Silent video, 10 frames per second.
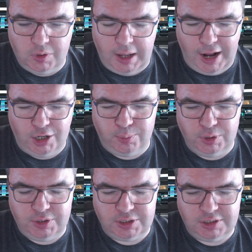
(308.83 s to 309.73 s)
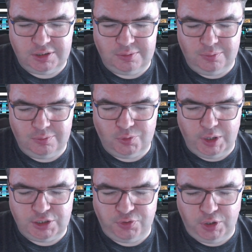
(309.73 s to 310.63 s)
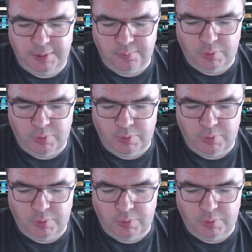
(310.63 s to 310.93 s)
how to put this gracefully.